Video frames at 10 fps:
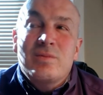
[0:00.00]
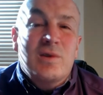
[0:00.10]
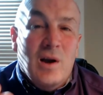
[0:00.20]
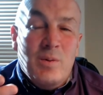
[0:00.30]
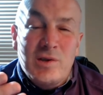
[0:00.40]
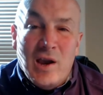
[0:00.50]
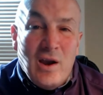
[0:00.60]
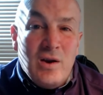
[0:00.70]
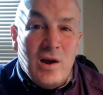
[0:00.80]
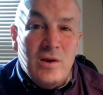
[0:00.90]
double
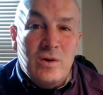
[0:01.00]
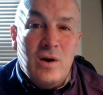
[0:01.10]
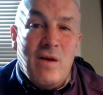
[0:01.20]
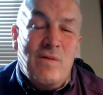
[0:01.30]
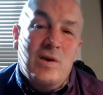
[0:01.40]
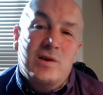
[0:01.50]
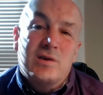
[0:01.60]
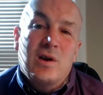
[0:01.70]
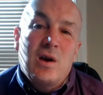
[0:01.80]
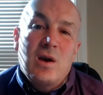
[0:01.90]
down on your efforts
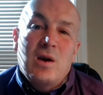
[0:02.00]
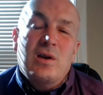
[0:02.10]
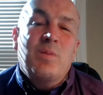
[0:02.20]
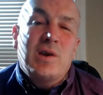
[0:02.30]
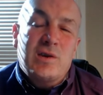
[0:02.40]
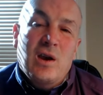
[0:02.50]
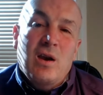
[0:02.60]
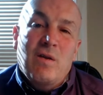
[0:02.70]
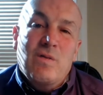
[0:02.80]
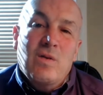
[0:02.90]
to be
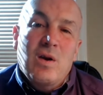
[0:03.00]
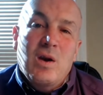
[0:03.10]
safe,